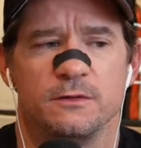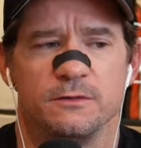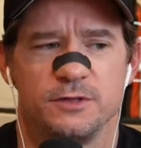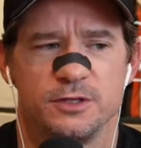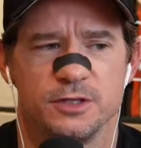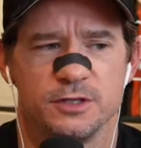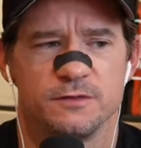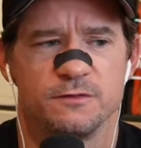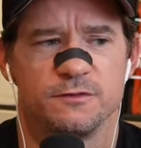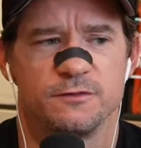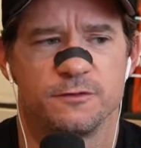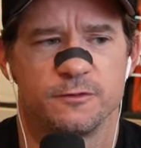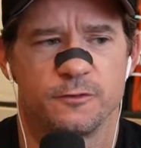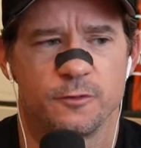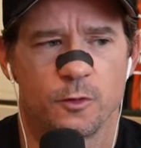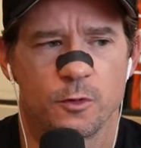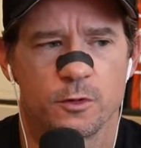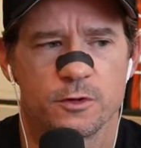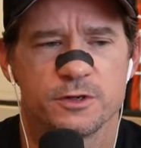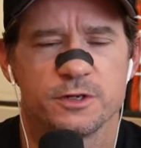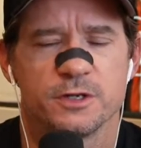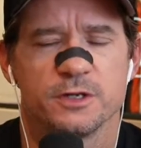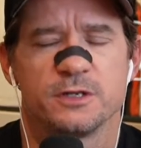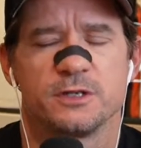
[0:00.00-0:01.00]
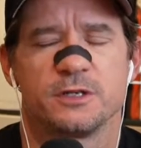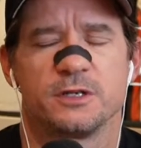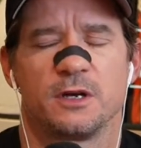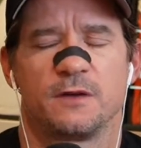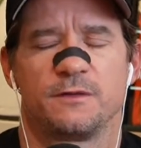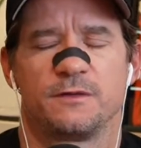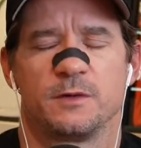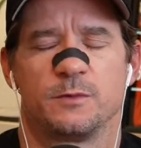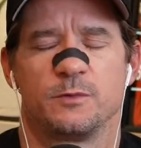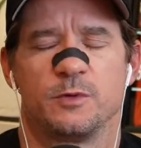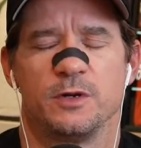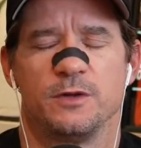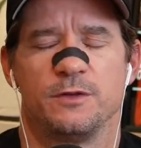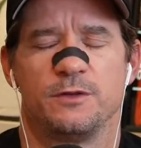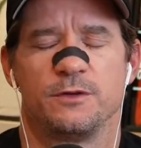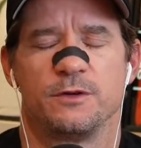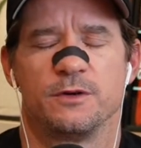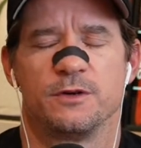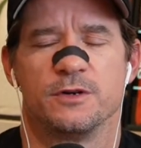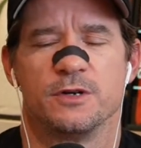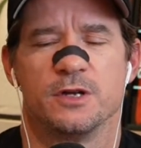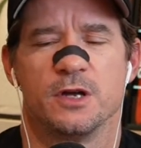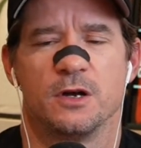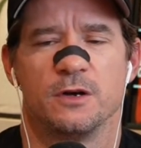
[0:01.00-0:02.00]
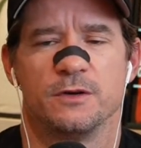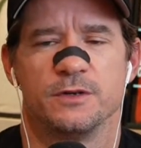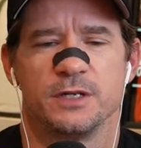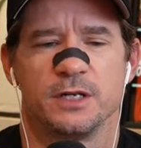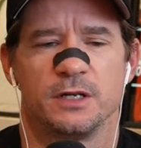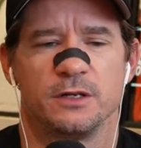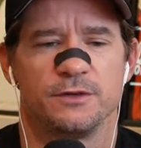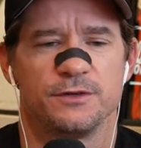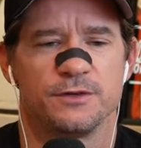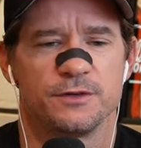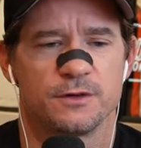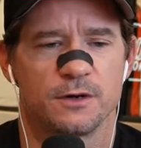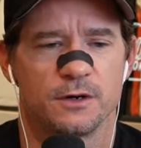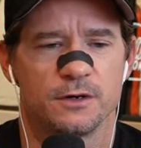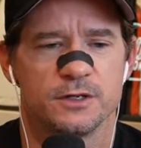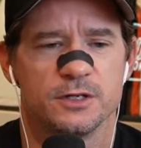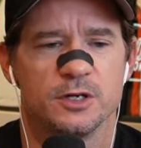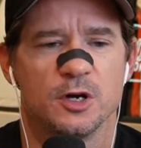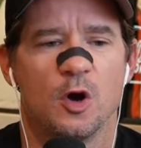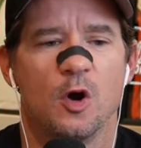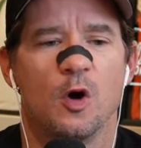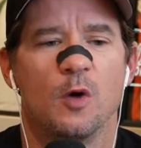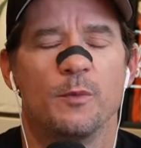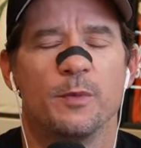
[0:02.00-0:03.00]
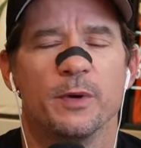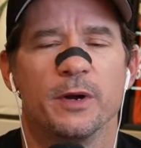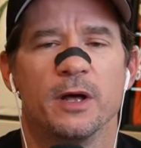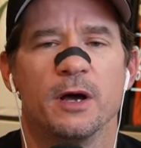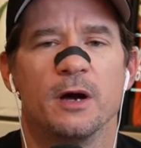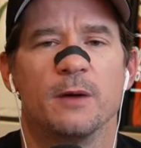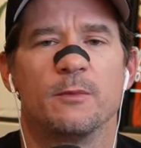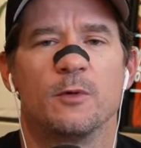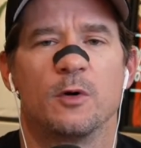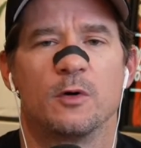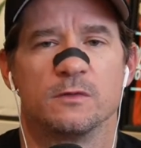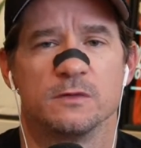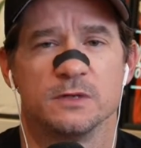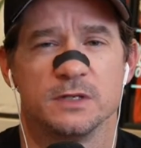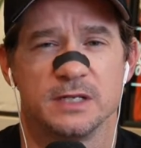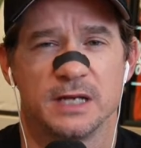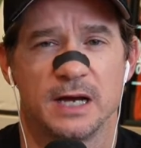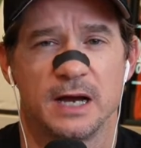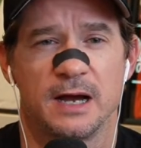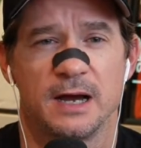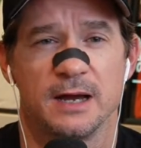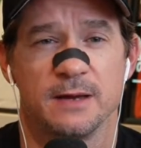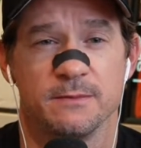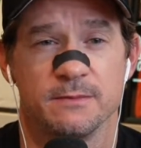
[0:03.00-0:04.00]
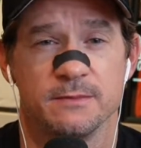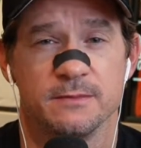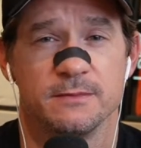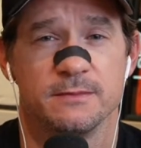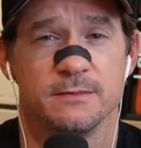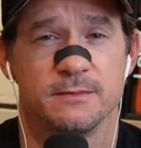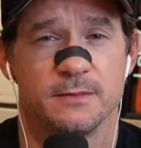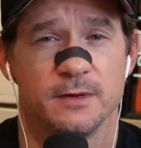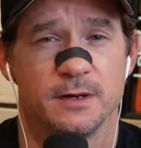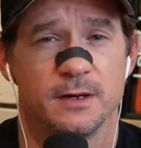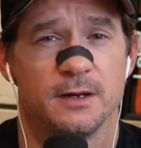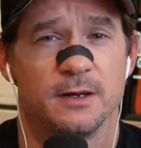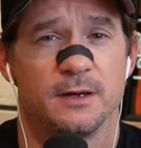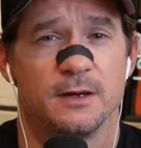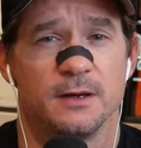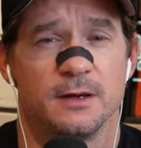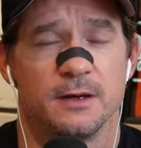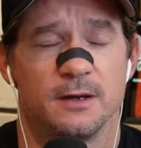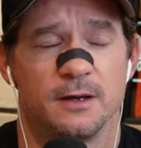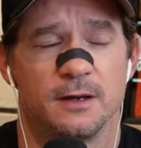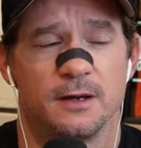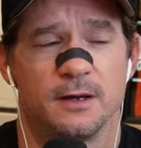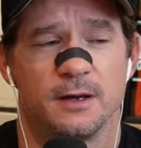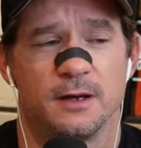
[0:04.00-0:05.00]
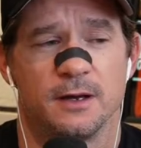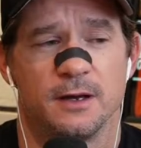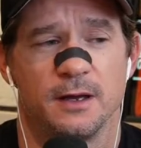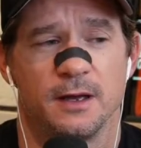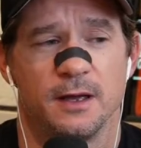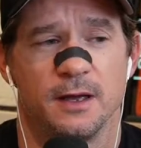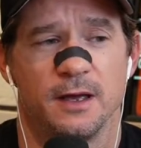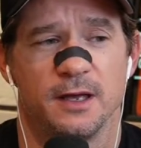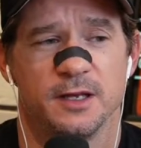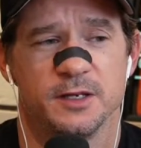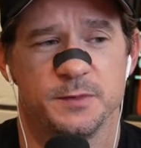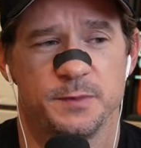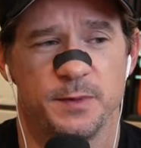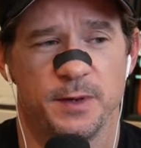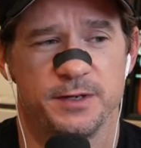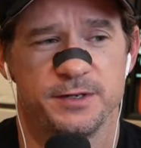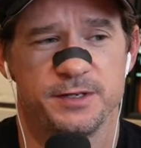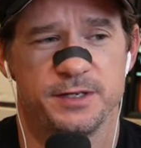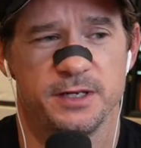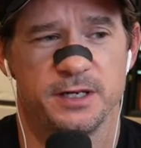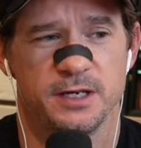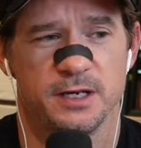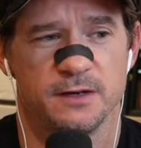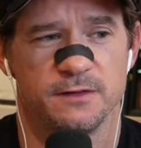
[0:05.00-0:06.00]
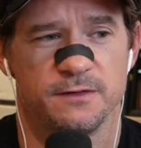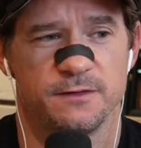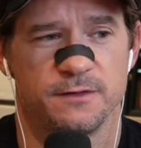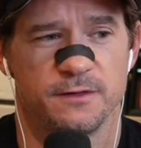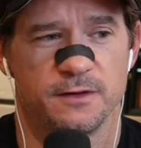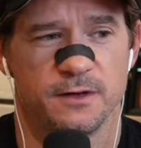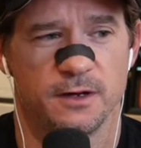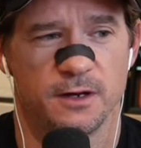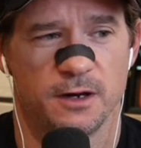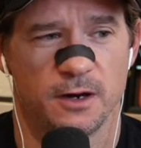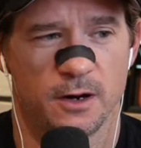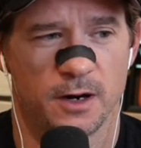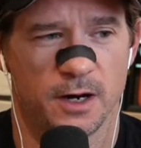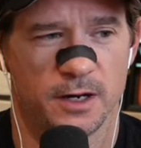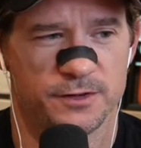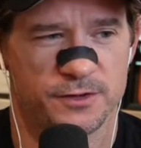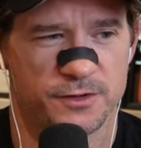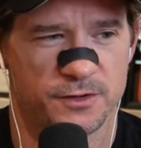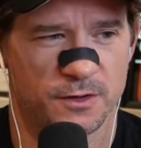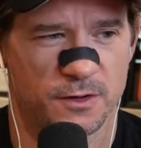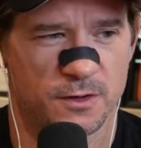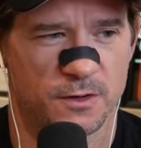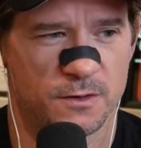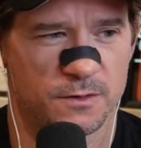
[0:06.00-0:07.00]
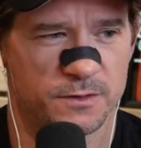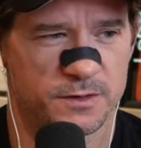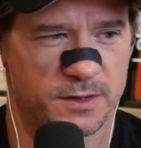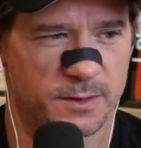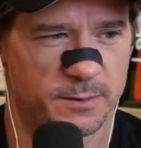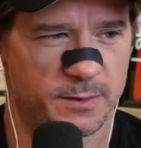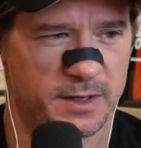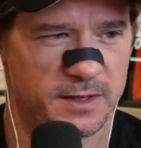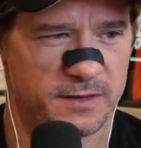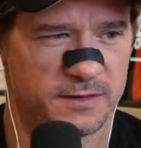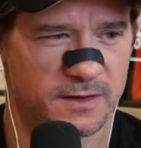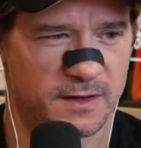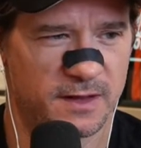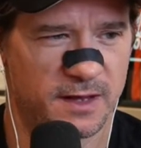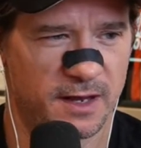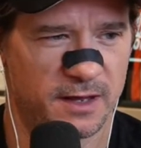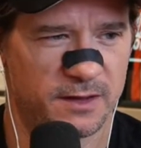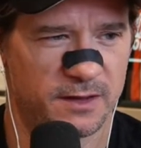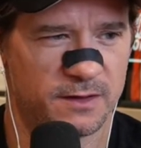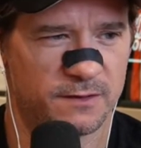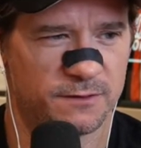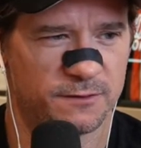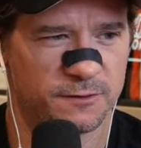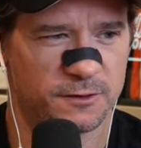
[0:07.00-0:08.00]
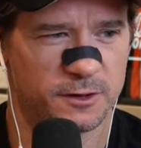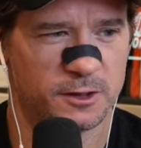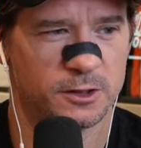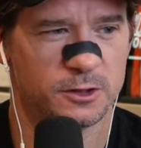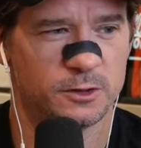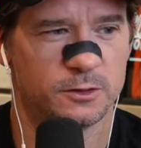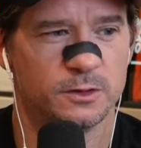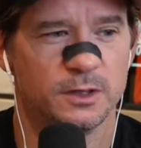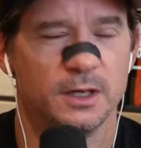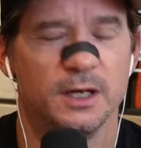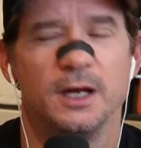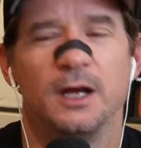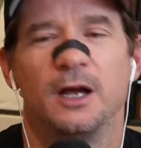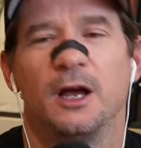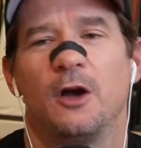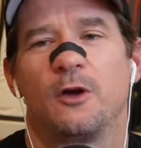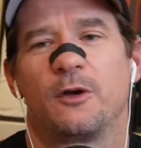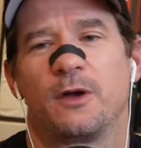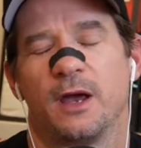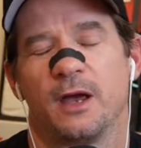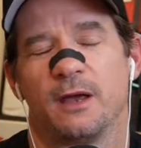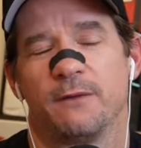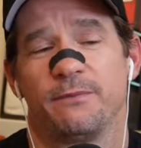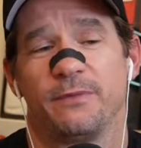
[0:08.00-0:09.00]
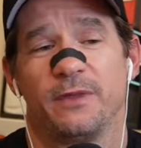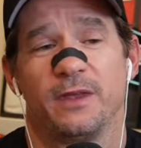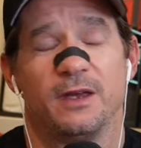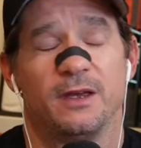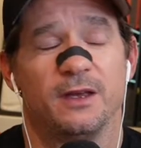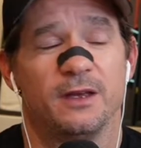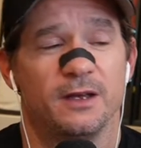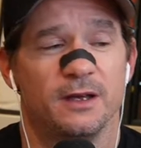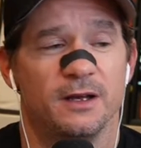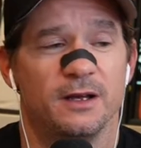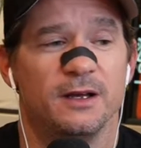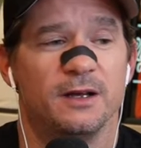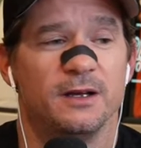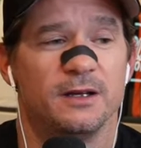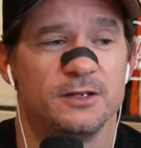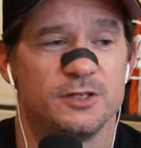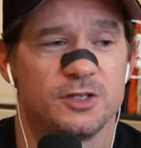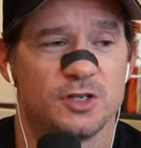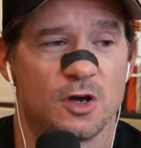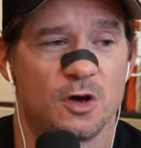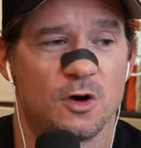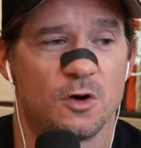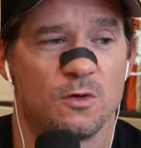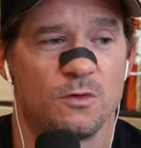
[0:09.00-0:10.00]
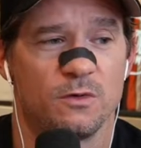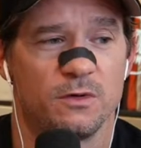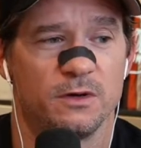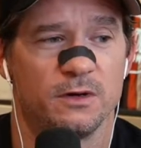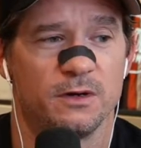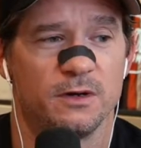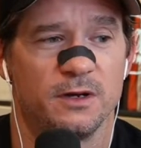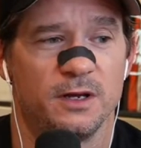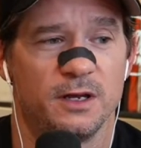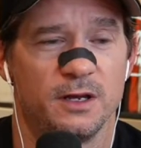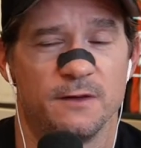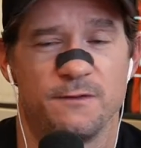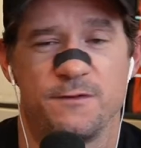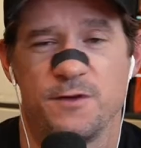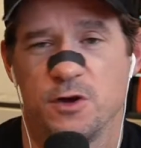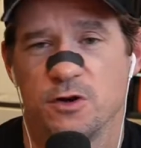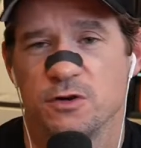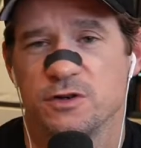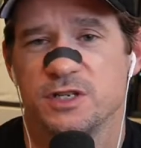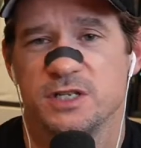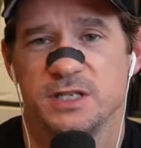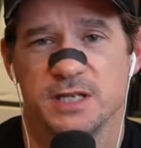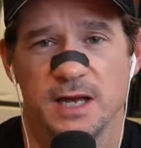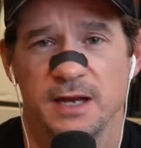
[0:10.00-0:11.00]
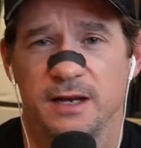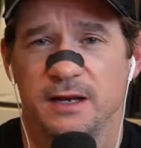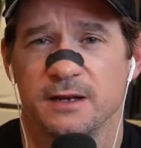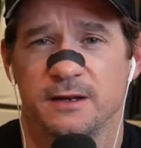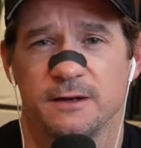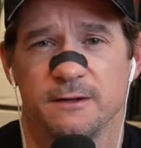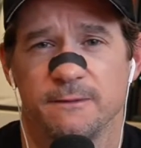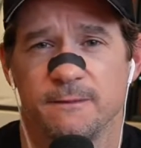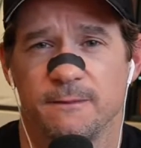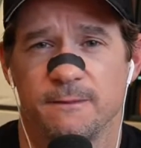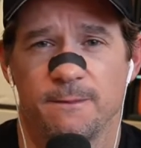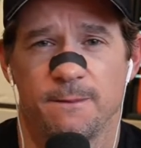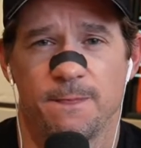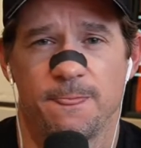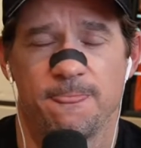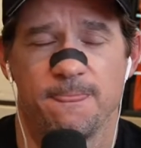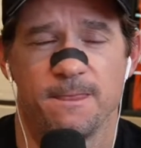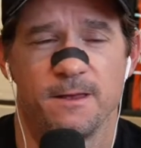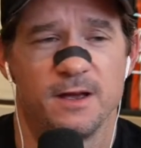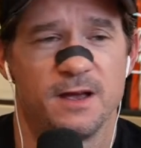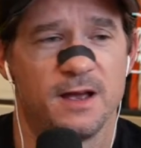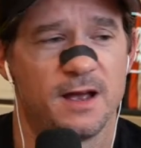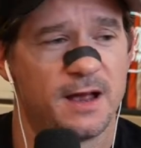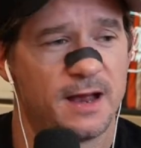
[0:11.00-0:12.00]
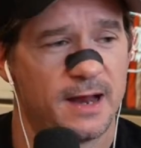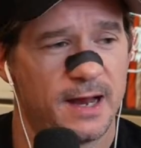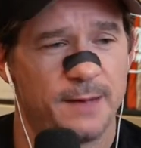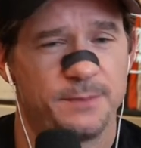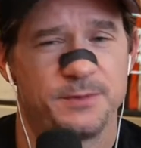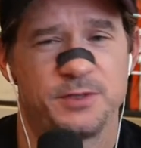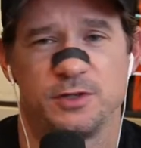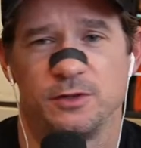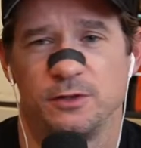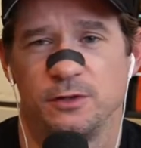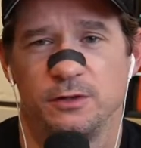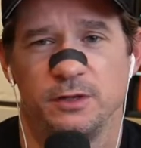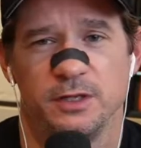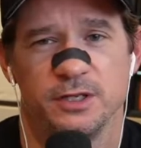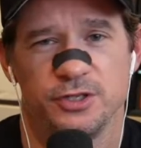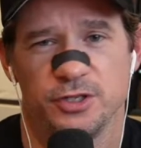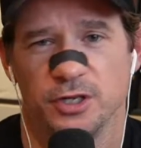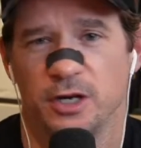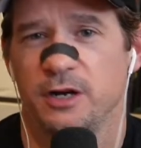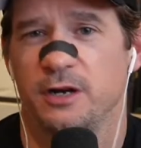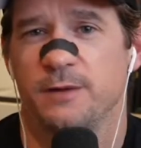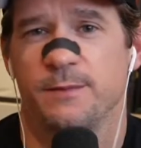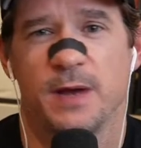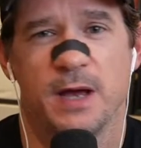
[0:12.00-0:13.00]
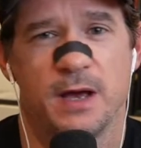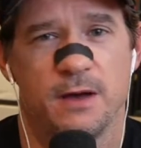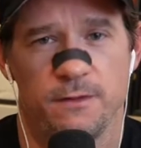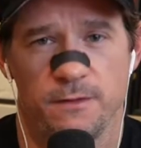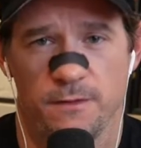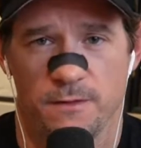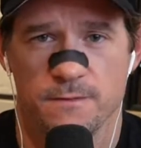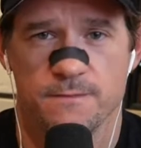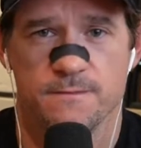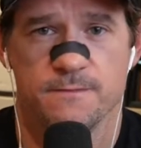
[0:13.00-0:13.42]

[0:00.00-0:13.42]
just force yourself to breathe through your nose, it'll start to open up over time. Especially if, all right, so somebody said they had the flu. Okay, so if you're sick, absolutely shut your mouth,